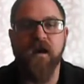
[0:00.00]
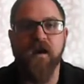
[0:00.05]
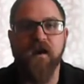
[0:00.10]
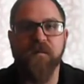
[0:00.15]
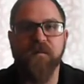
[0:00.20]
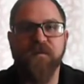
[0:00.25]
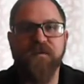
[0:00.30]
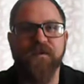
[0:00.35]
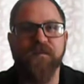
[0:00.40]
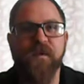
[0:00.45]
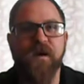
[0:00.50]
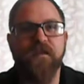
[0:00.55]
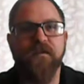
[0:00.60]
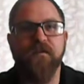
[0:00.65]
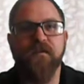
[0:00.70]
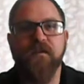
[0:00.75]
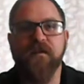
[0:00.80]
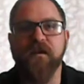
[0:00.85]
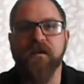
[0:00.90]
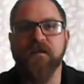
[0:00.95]
Some
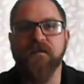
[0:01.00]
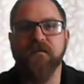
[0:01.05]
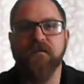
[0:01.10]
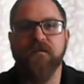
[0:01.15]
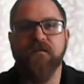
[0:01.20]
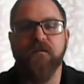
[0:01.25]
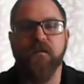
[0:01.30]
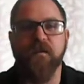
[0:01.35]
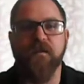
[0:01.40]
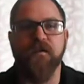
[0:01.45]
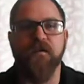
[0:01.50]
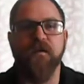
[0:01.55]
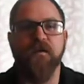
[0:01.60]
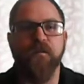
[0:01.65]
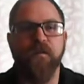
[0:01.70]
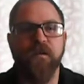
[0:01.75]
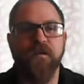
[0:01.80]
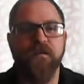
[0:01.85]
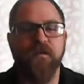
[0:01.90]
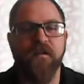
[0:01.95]
other things with her
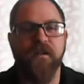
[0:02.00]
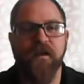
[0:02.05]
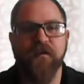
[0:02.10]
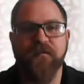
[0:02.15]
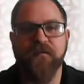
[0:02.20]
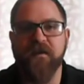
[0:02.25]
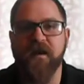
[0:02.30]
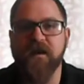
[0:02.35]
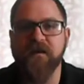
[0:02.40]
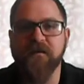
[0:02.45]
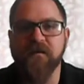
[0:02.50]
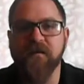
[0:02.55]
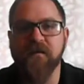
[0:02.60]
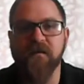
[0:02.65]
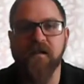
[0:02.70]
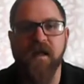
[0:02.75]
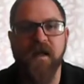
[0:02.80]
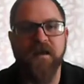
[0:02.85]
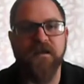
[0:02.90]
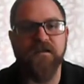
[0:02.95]
with the left side
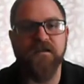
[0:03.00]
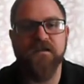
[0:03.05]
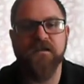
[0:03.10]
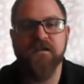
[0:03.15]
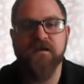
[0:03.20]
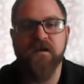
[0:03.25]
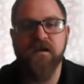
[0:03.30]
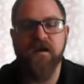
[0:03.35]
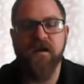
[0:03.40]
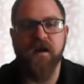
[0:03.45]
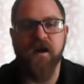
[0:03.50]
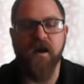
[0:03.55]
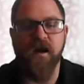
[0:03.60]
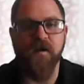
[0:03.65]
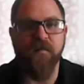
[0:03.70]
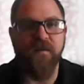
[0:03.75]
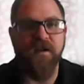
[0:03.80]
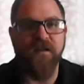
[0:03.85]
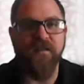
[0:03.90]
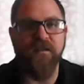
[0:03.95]
neglect,
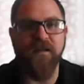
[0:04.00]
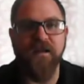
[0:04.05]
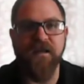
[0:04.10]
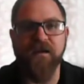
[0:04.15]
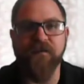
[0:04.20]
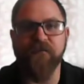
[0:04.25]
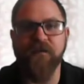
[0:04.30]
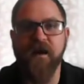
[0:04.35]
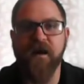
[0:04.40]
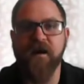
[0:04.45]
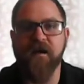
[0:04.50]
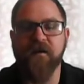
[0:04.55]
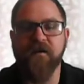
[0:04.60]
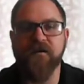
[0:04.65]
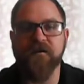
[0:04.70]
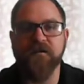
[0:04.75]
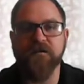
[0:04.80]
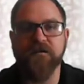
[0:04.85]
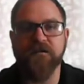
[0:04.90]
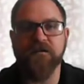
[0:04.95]
in the
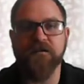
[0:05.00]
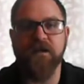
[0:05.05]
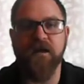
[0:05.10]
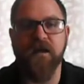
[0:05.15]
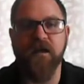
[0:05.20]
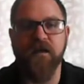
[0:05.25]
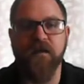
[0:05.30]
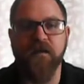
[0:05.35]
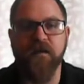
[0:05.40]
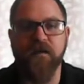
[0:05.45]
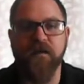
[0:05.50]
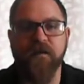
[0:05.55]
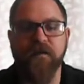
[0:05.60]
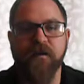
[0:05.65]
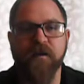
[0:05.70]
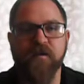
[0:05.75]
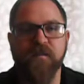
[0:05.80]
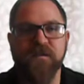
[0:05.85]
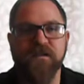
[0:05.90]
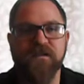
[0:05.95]
eval, the
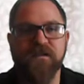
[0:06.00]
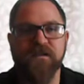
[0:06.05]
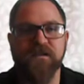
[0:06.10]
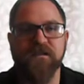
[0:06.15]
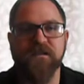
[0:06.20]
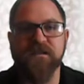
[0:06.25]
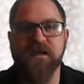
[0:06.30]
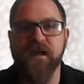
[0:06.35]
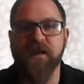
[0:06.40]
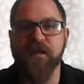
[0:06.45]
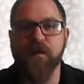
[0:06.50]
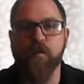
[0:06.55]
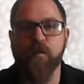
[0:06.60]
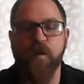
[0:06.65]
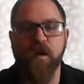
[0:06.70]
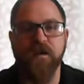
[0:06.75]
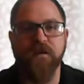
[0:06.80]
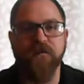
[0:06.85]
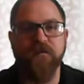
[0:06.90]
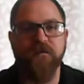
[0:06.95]
therapist did say that
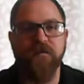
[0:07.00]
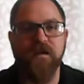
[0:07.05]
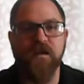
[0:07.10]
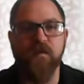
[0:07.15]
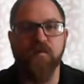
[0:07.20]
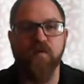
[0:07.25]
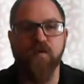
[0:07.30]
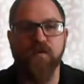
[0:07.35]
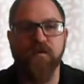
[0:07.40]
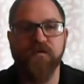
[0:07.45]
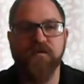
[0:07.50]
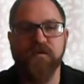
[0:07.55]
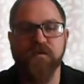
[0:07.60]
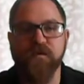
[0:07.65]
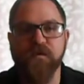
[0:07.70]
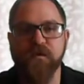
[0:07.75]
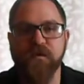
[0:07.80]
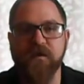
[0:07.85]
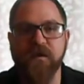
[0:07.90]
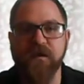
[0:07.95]
once he moved
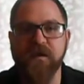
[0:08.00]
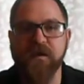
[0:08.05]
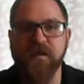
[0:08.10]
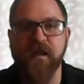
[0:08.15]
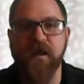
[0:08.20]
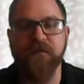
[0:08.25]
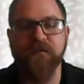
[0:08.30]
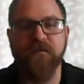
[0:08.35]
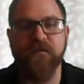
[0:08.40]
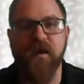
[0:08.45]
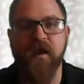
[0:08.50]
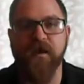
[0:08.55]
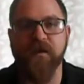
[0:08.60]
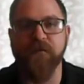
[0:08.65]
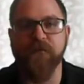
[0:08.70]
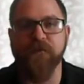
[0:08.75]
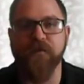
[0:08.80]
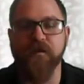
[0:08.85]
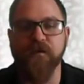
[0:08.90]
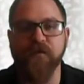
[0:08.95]
to the left side
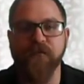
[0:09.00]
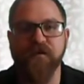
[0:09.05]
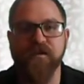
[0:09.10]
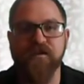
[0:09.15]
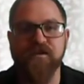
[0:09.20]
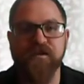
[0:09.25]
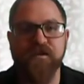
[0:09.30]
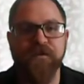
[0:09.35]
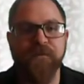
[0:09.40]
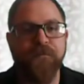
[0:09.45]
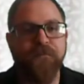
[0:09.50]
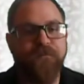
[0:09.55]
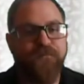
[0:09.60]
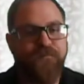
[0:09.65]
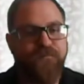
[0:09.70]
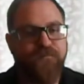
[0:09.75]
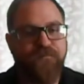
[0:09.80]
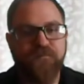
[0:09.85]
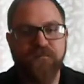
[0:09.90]
of her vision,